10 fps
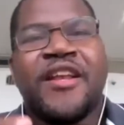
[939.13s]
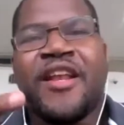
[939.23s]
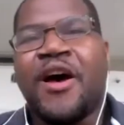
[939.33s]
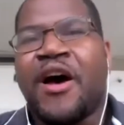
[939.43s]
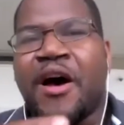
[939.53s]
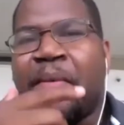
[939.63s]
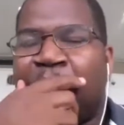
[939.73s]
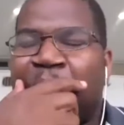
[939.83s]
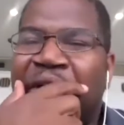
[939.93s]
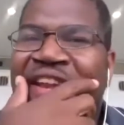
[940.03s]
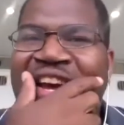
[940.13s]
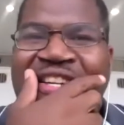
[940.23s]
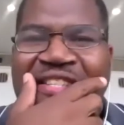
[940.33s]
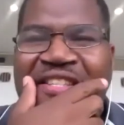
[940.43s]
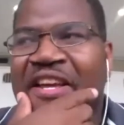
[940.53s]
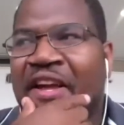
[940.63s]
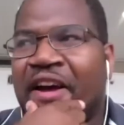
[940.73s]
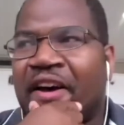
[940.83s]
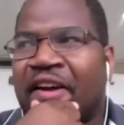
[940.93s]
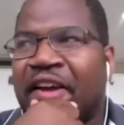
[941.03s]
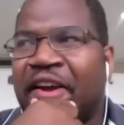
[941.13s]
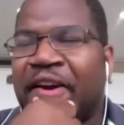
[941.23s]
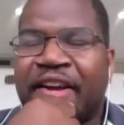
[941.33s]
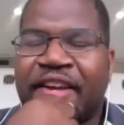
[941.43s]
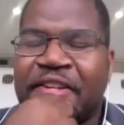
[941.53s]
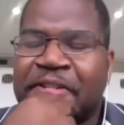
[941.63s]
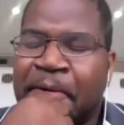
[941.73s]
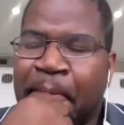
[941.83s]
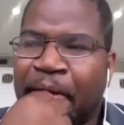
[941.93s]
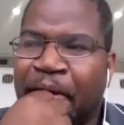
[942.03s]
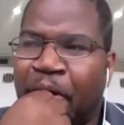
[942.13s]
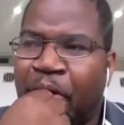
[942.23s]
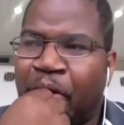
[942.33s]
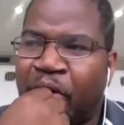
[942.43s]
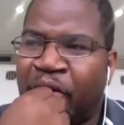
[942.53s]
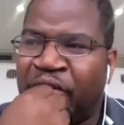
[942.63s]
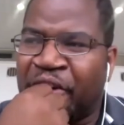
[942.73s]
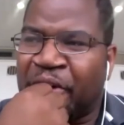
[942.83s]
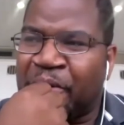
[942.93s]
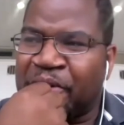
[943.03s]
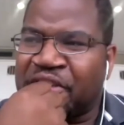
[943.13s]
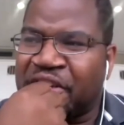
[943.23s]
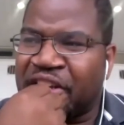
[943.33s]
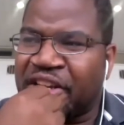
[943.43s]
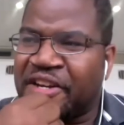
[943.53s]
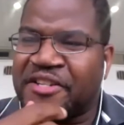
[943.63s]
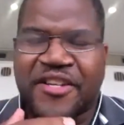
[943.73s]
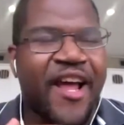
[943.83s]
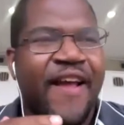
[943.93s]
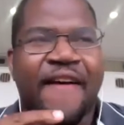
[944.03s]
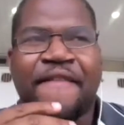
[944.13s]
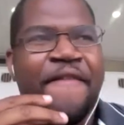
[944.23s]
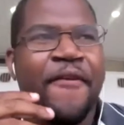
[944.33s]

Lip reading: Now, one last thing here is, you know, over the course of the years, like I've,